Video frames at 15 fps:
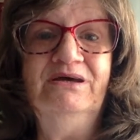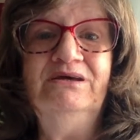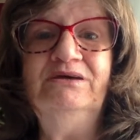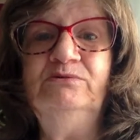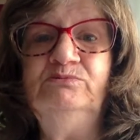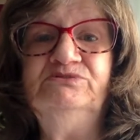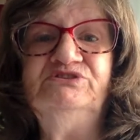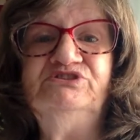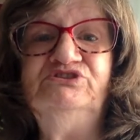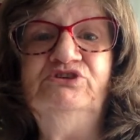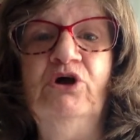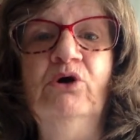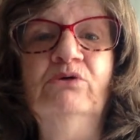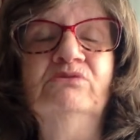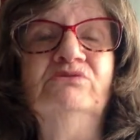It was
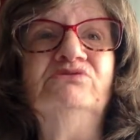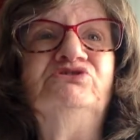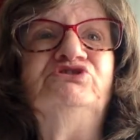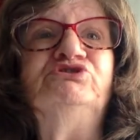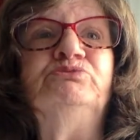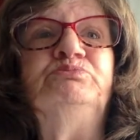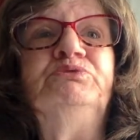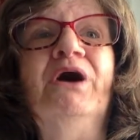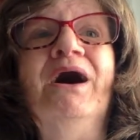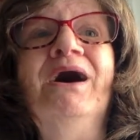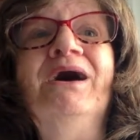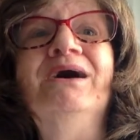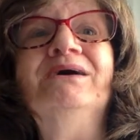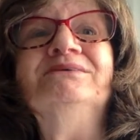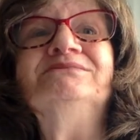no
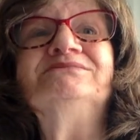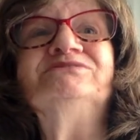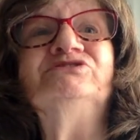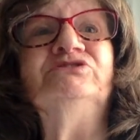surprise